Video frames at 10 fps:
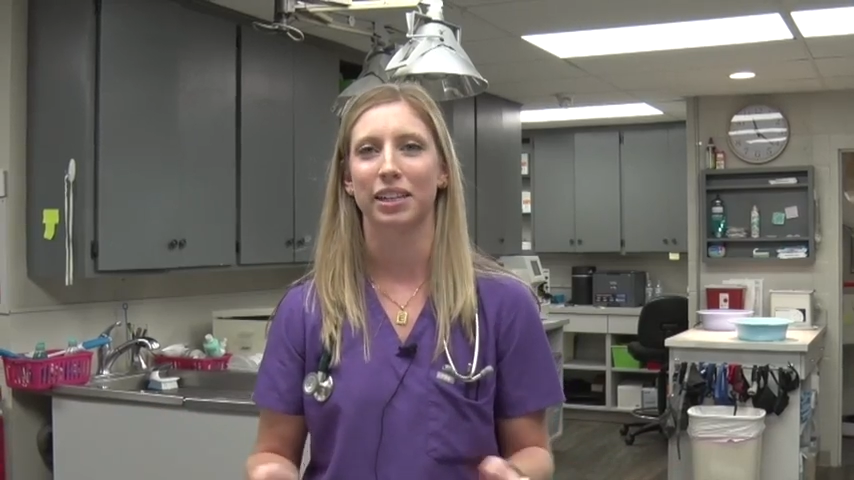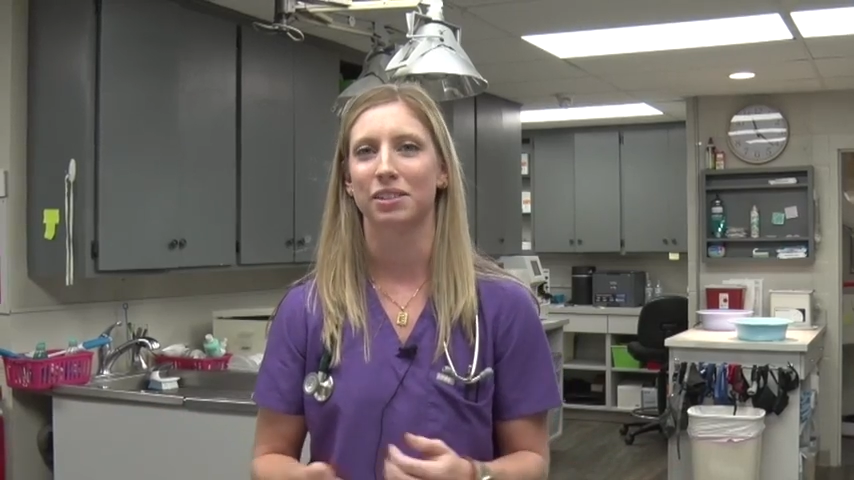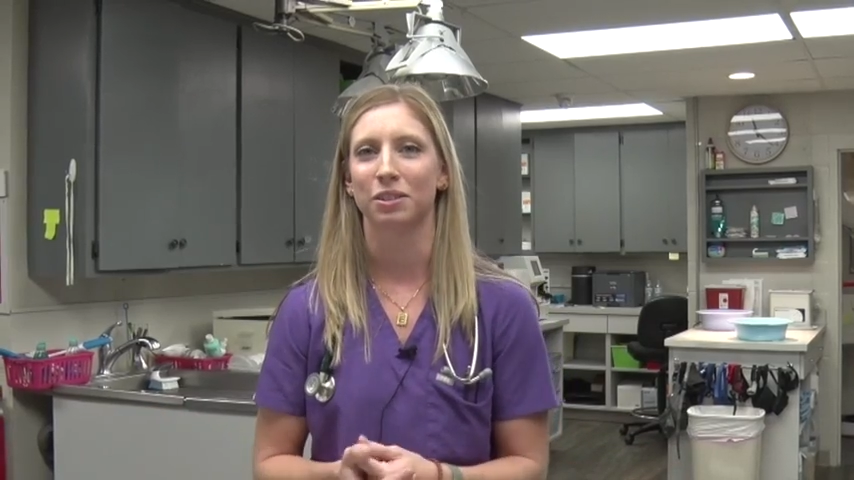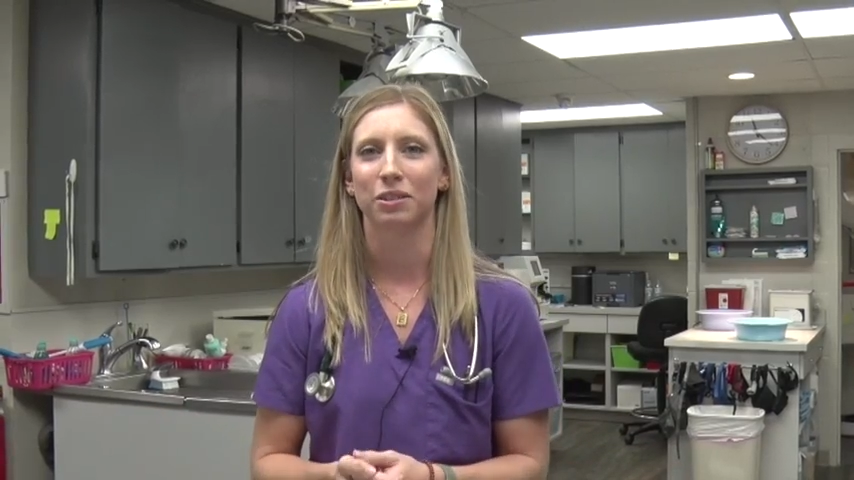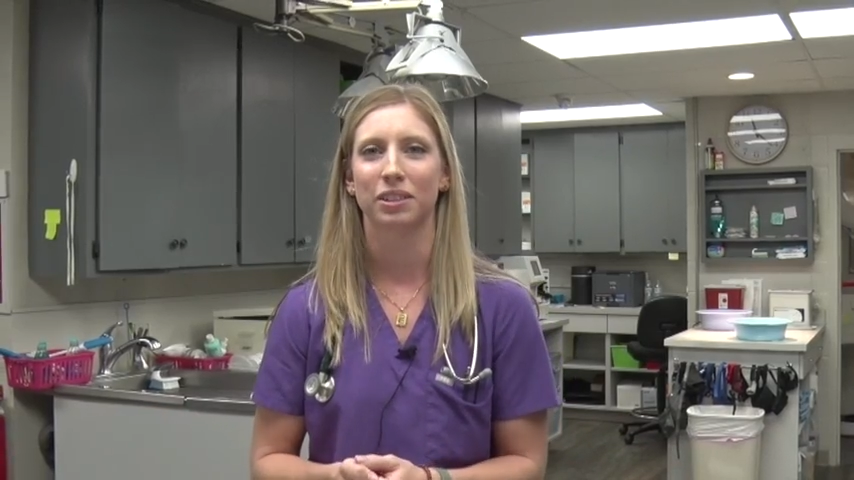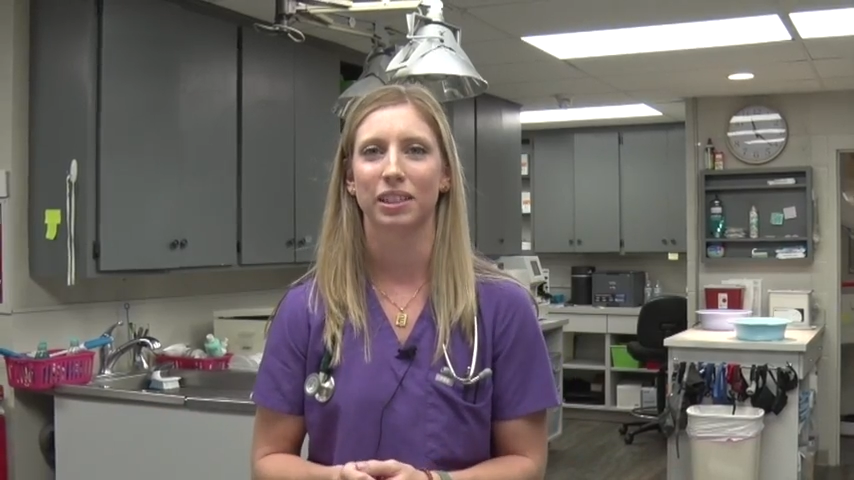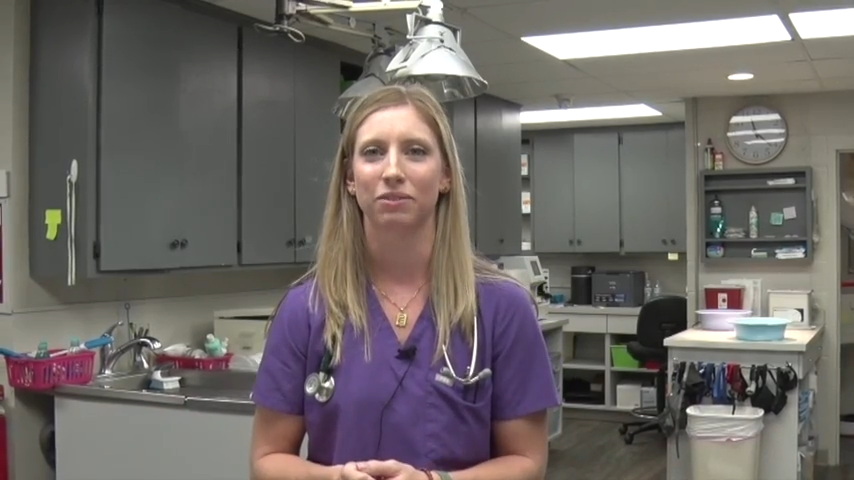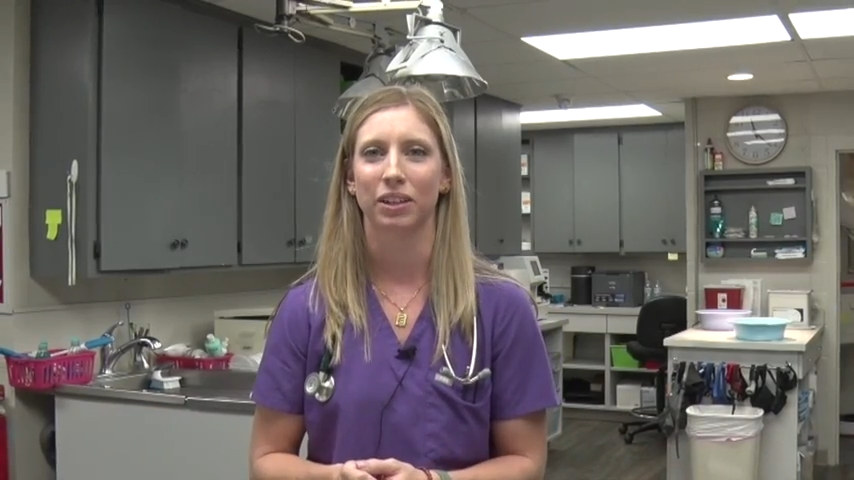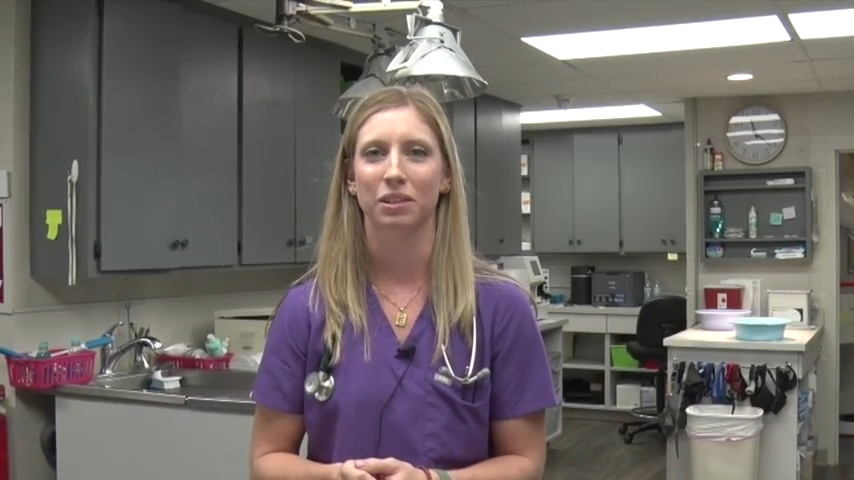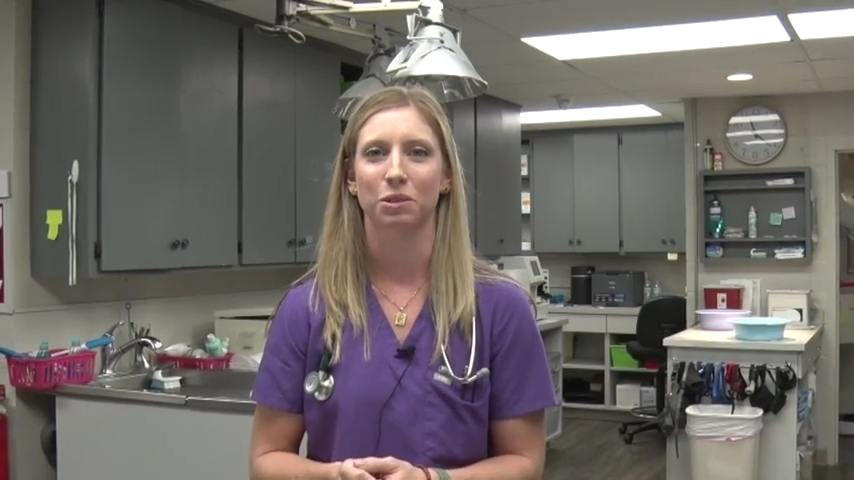student in
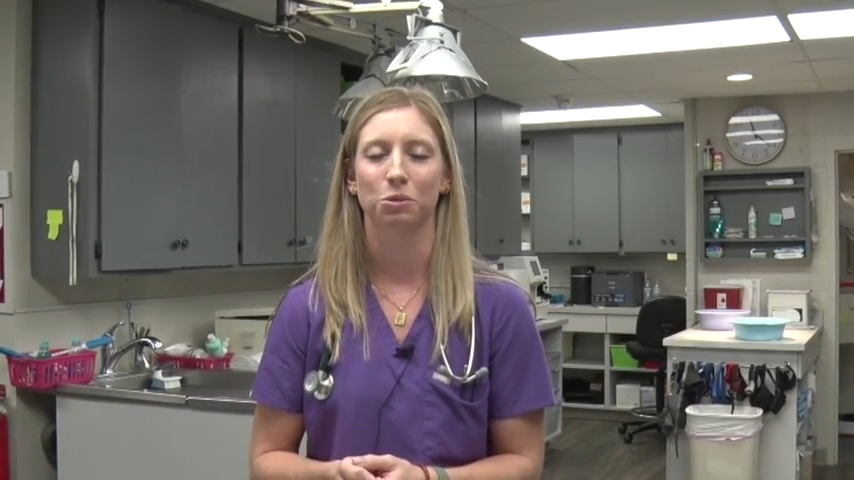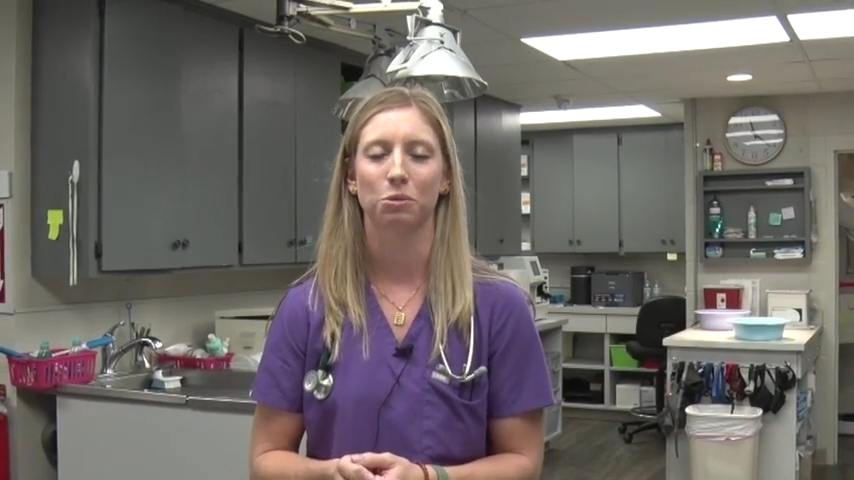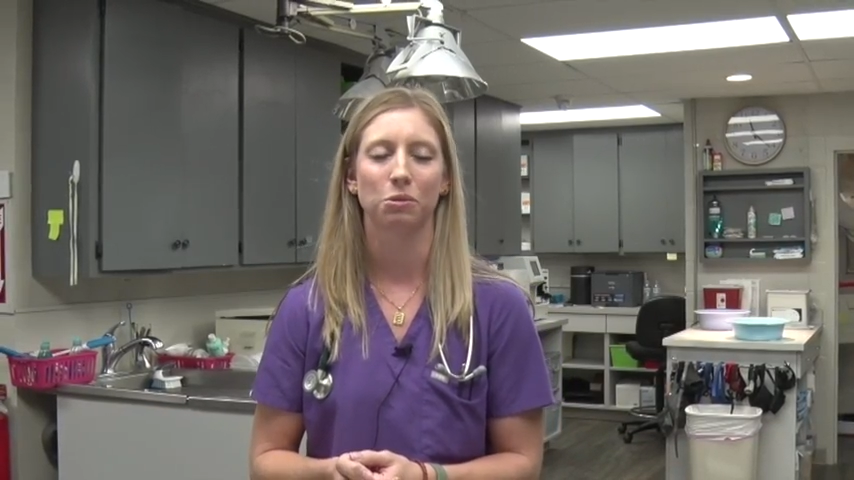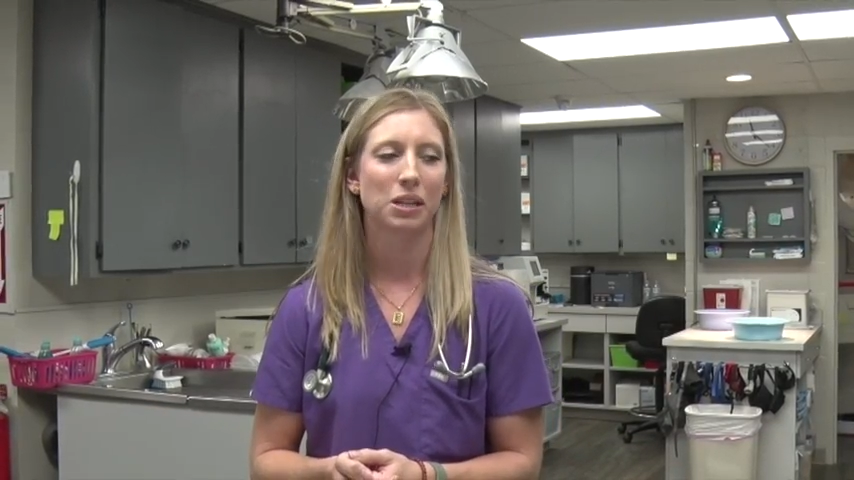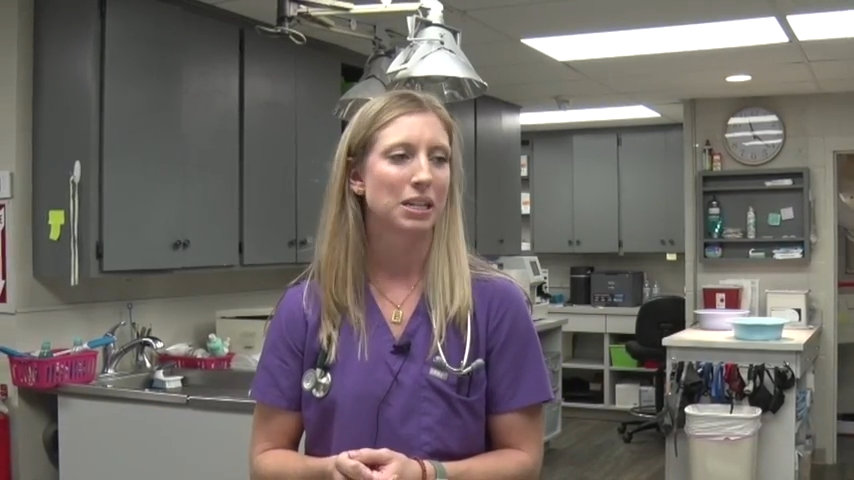vet school.